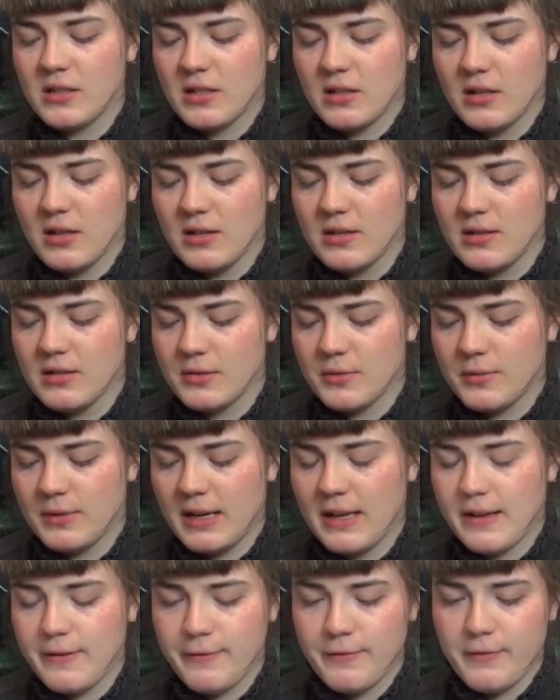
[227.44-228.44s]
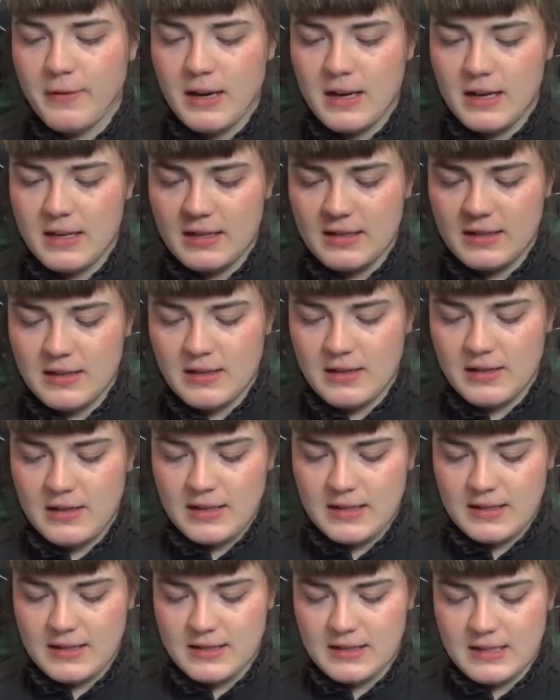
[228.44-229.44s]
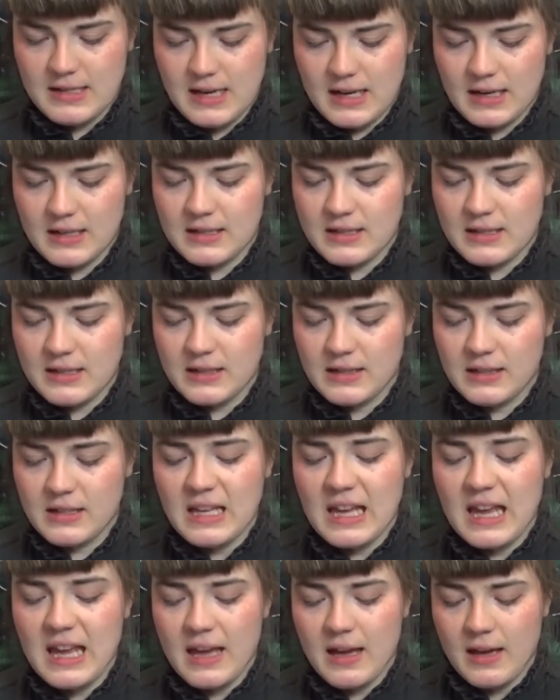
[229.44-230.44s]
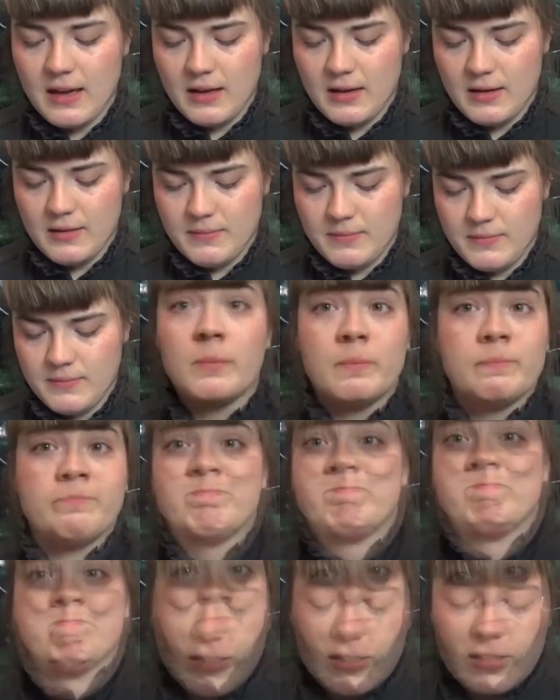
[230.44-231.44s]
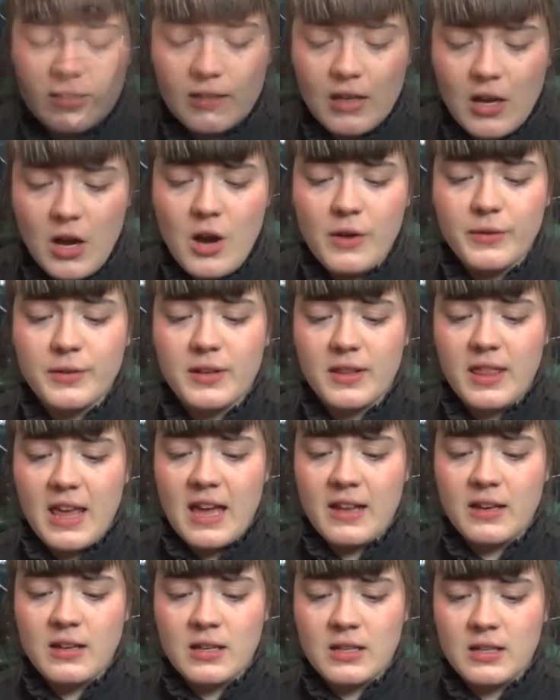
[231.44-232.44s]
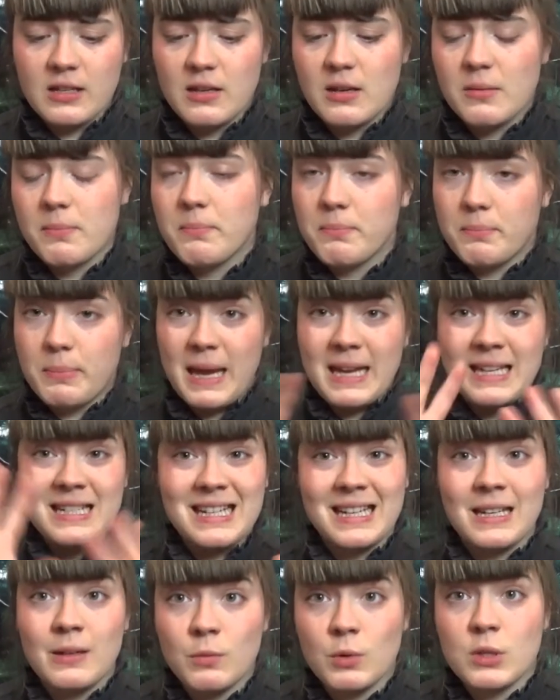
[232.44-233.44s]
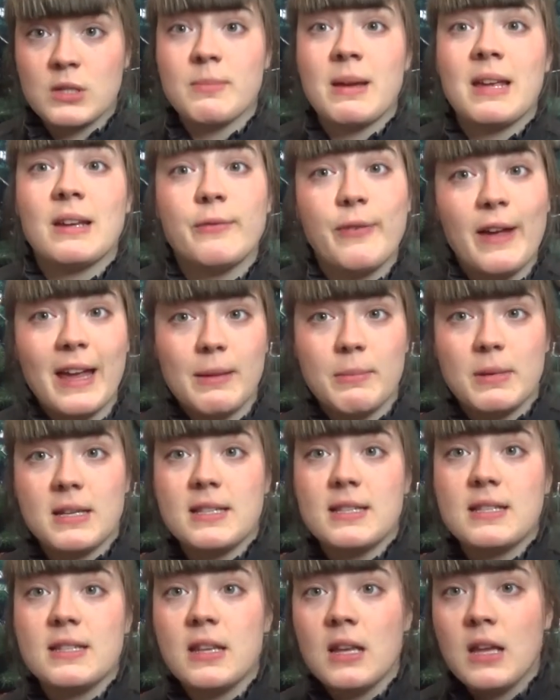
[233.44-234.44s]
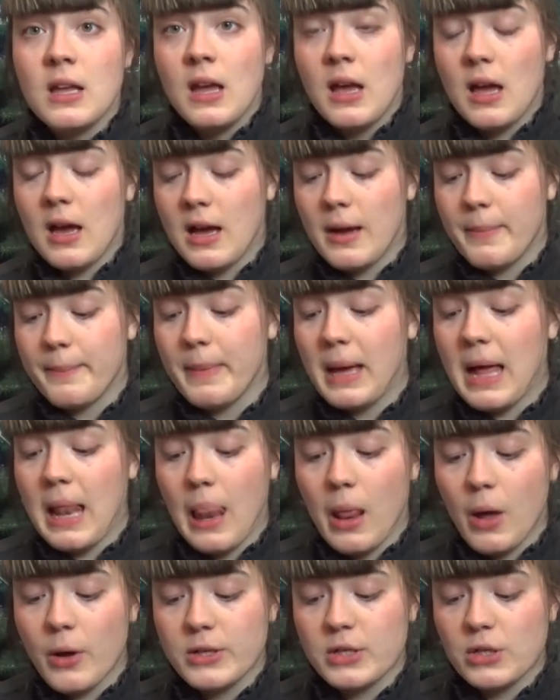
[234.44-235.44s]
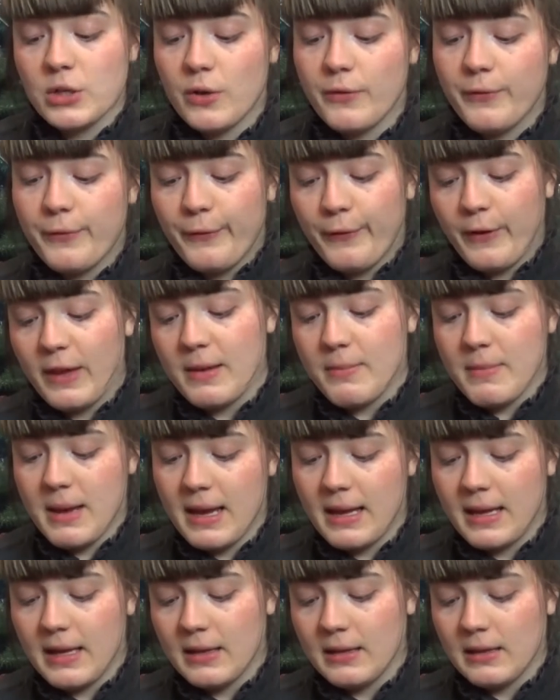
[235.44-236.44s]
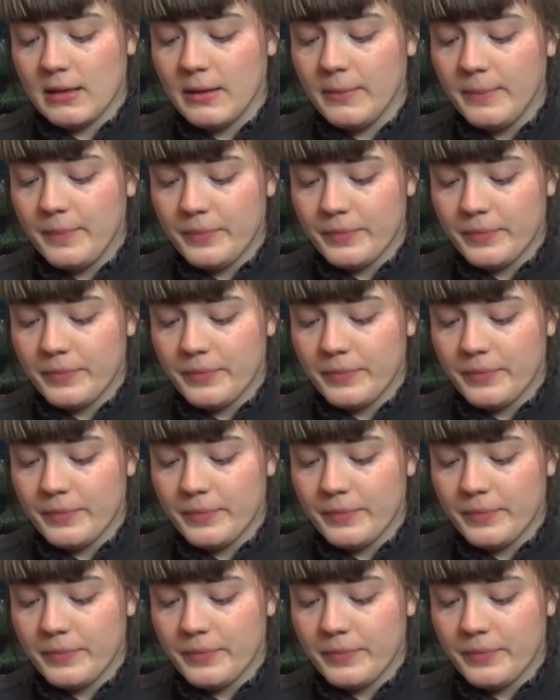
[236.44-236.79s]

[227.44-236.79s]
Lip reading: can't really find an exact year. After that painting was made famous, a lot of female